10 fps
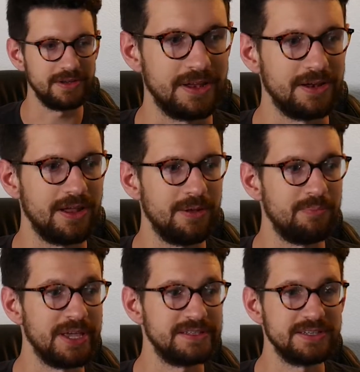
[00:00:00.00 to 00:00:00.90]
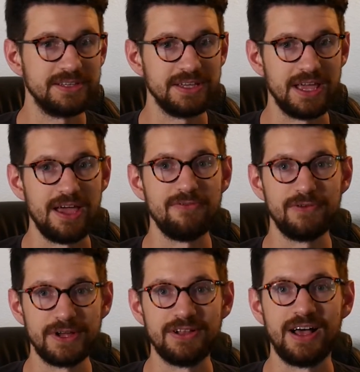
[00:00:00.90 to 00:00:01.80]
And basically
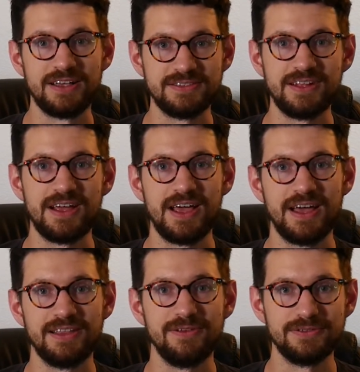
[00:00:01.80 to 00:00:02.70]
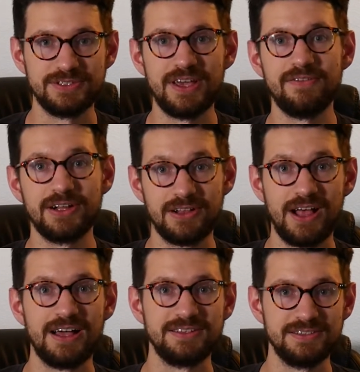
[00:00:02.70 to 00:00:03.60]
every class that I had, those 7
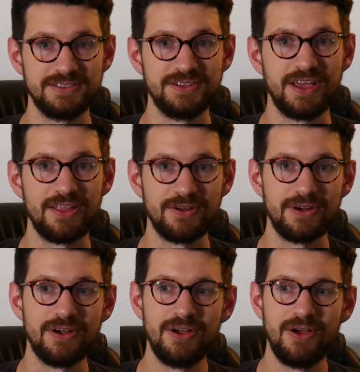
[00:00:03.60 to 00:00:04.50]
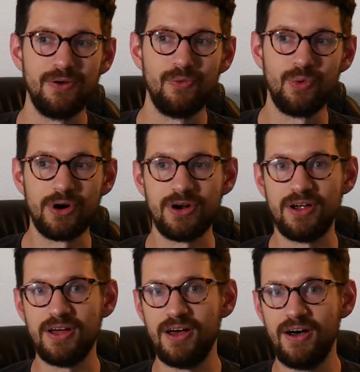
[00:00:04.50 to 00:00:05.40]
classes together,
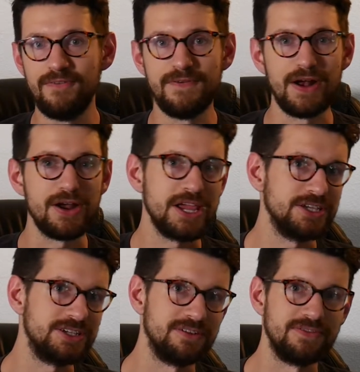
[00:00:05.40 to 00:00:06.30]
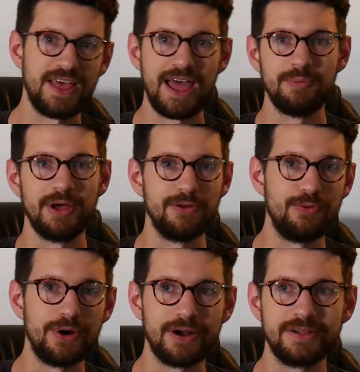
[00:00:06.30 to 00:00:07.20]
were a variation of that amount of
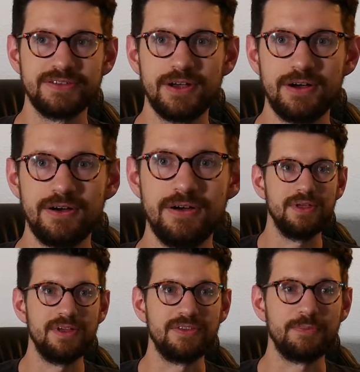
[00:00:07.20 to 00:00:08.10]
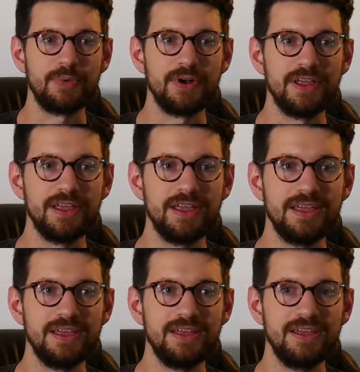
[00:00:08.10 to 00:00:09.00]
work. So it's
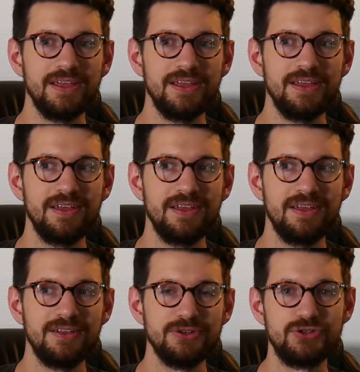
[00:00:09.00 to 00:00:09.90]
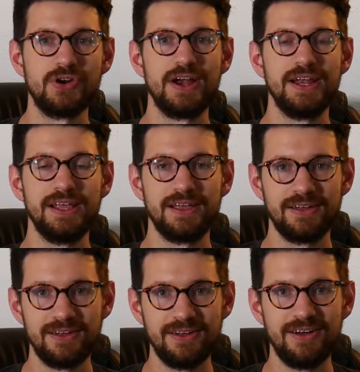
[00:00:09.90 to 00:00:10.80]
pretty draining
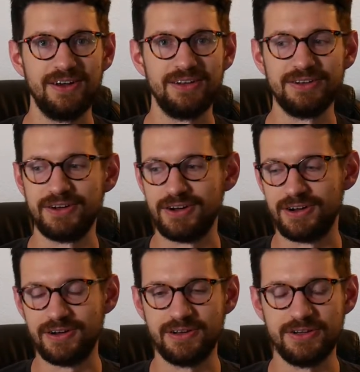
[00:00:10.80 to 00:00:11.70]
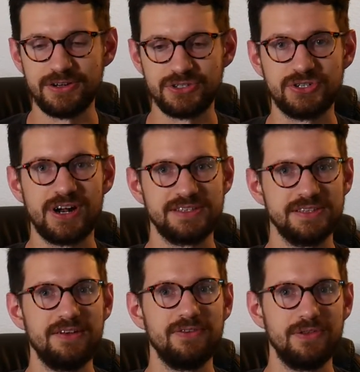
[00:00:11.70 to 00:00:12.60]
on your stress
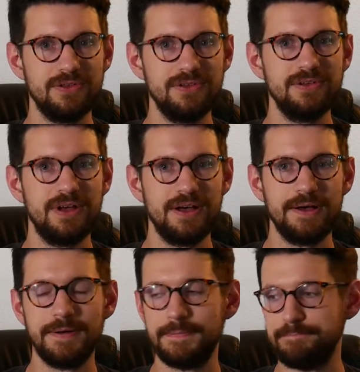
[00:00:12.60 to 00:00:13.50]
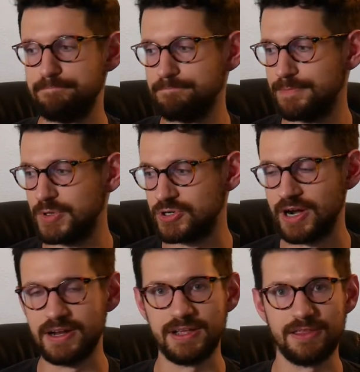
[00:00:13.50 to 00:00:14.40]
level,
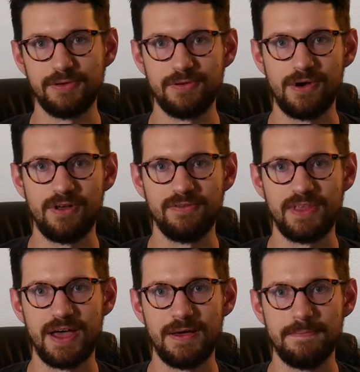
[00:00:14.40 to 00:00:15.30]
trying to get through all of that.